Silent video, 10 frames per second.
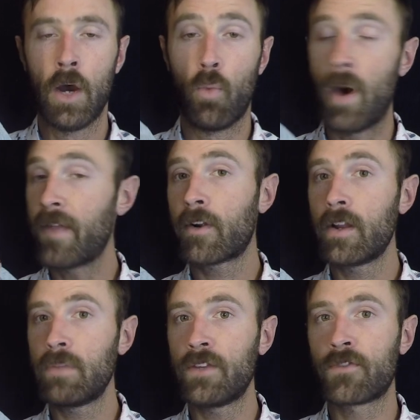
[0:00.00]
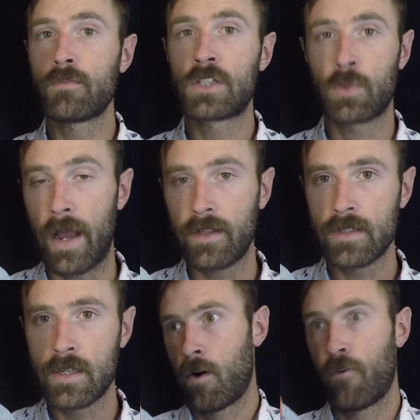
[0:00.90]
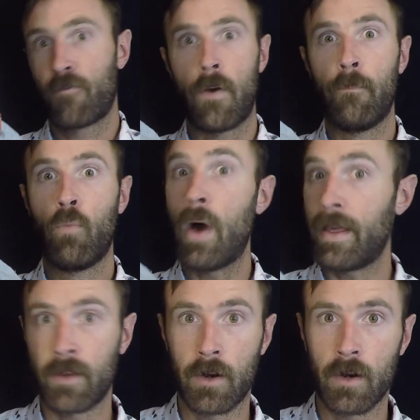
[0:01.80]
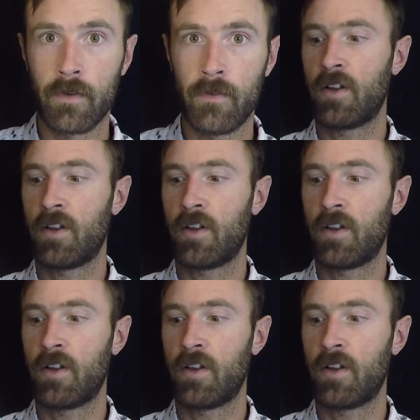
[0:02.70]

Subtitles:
Whether it be from sweat, from weather,